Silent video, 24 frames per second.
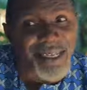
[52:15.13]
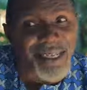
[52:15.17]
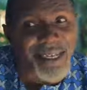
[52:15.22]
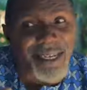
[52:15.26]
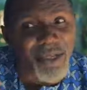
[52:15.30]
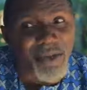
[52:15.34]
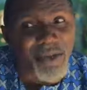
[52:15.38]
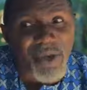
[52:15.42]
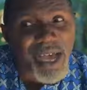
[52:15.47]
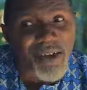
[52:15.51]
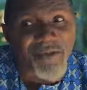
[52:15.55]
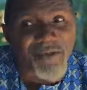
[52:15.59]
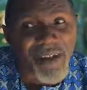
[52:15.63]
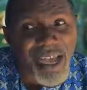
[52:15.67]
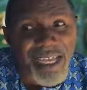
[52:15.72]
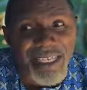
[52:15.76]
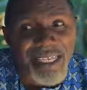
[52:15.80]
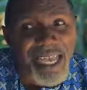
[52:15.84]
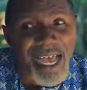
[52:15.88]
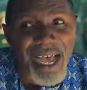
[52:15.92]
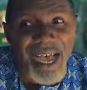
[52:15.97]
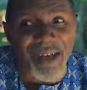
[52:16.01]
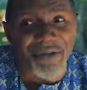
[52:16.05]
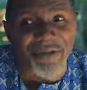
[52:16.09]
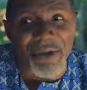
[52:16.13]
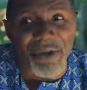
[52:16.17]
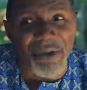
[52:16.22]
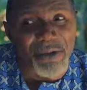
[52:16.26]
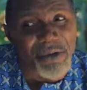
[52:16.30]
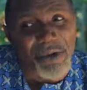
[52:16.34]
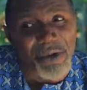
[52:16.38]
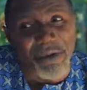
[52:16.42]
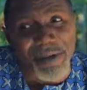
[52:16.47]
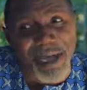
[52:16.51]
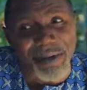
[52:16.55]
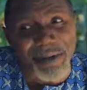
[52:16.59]
is the little advice I have for
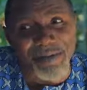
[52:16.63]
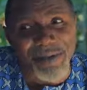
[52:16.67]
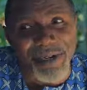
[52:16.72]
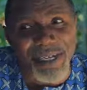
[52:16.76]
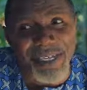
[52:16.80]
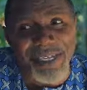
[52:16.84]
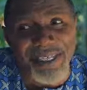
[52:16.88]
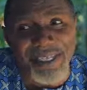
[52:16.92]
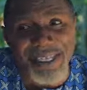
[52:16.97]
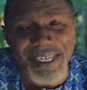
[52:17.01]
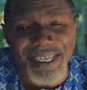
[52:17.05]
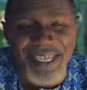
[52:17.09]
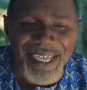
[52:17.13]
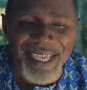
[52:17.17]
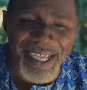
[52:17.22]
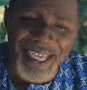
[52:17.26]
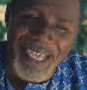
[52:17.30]
you, my prince.